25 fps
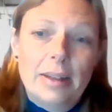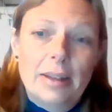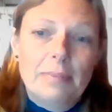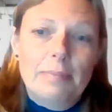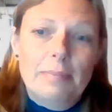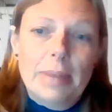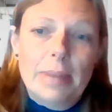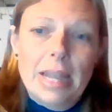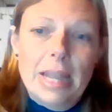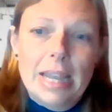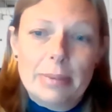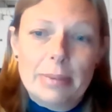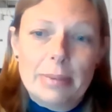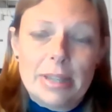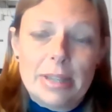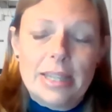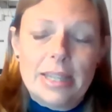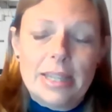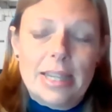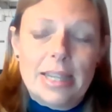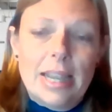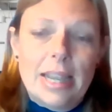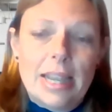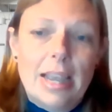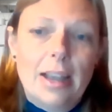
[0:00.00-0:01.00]
being able to
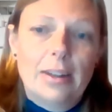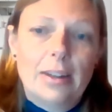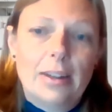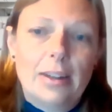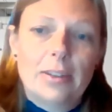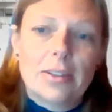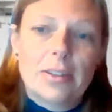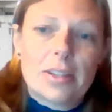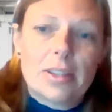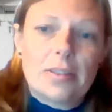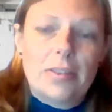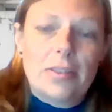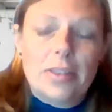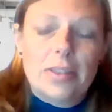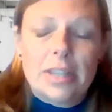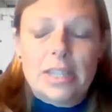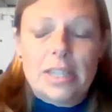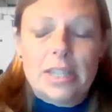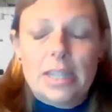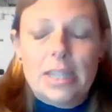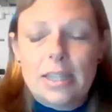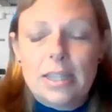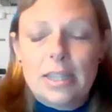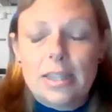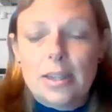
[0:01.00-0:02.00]
see at a glance through the
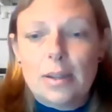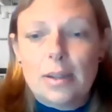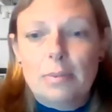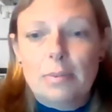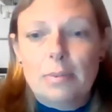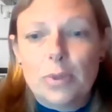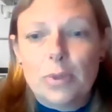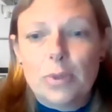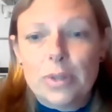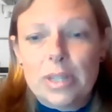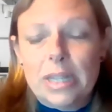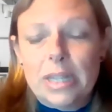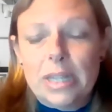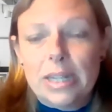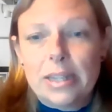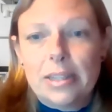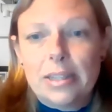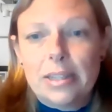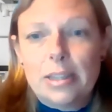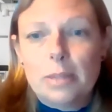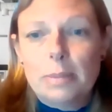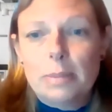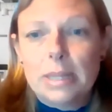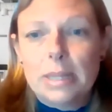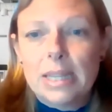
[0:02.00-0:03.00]
system what sickness
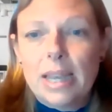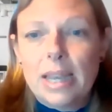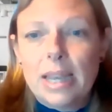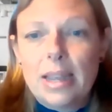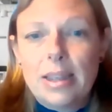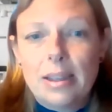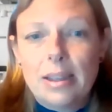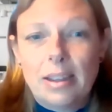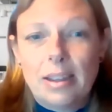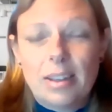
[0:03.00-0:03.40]
has been taken